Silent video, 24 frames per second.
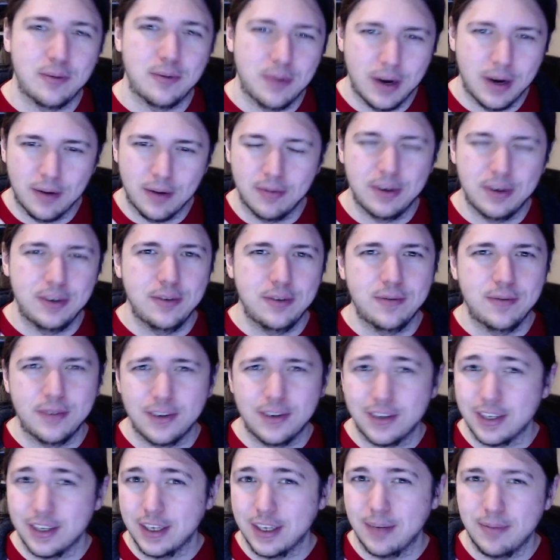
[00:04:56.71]
where when a new
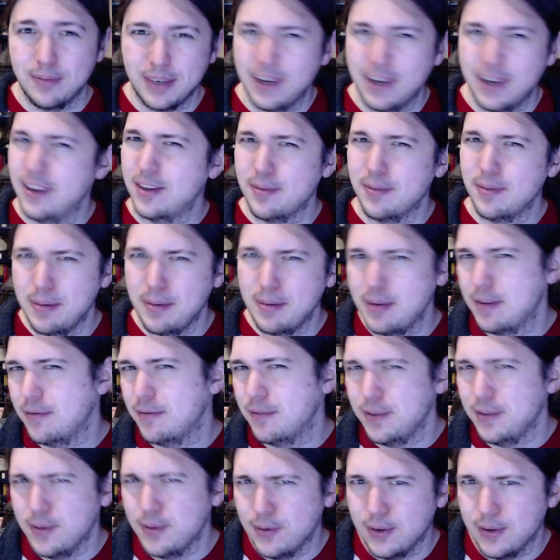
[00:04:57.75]
version comes out, there might be a
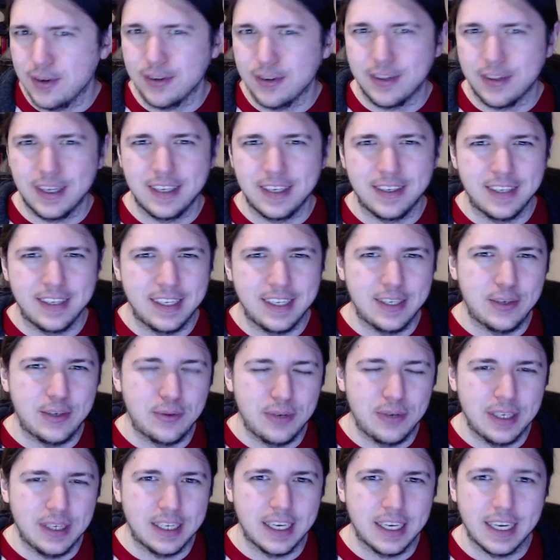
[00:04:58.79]
few little things that need
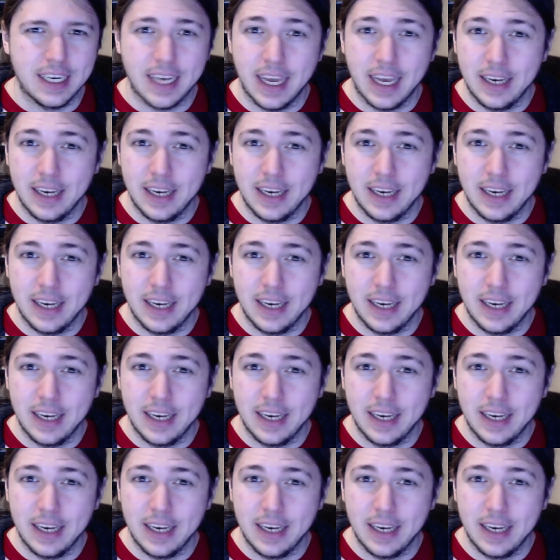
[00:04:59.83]
tweaking,